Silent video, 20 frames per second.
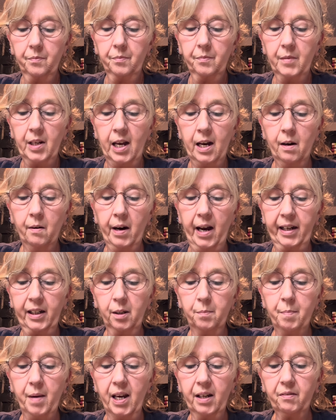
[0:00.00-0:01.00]
Now I
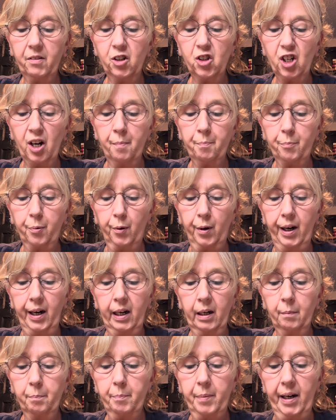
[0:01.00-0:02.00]
could make the jump
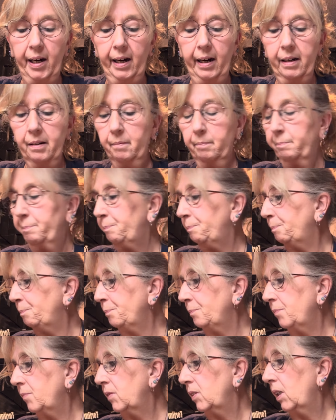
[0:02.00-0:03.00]
ring, but
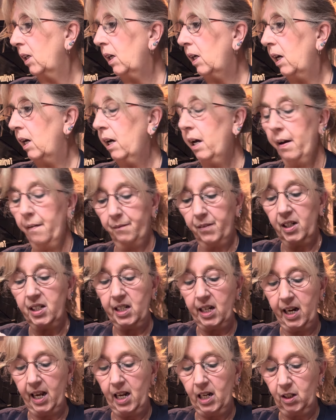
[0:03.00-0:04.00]
for
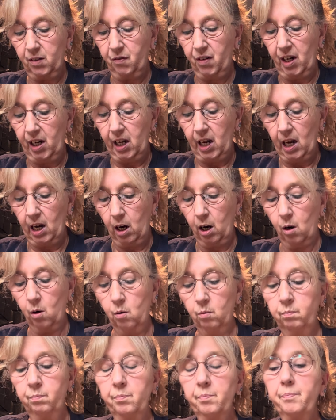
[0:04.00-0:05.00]
today's video,